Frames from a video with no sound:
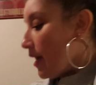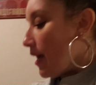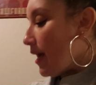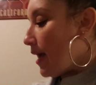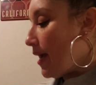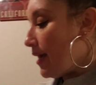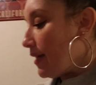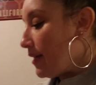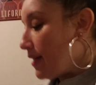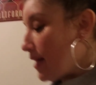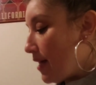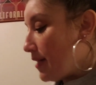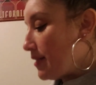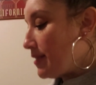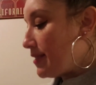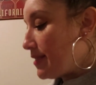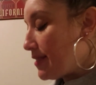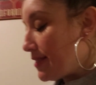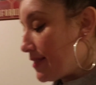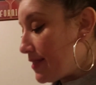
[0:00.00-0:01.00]
I got
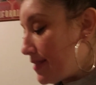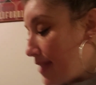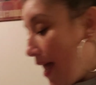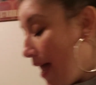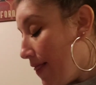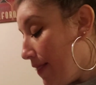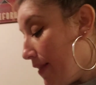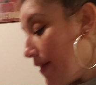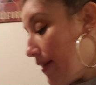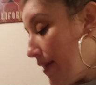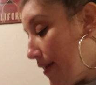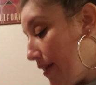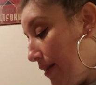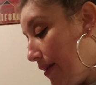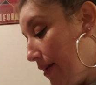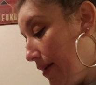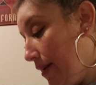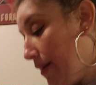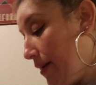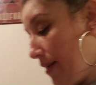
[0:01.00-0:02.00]
salad
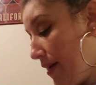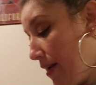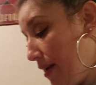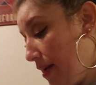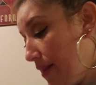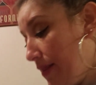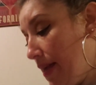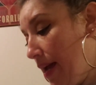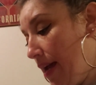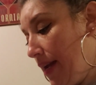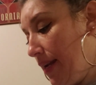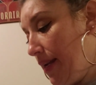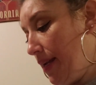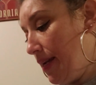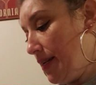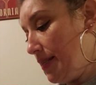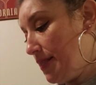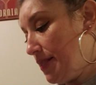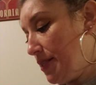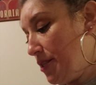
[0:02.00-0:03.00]
that
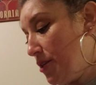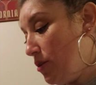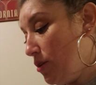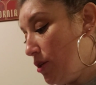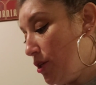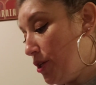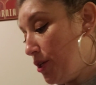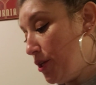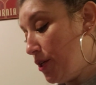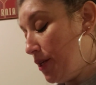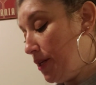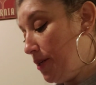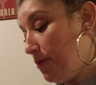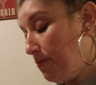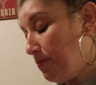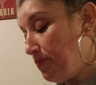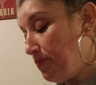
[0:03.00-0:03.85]
is still good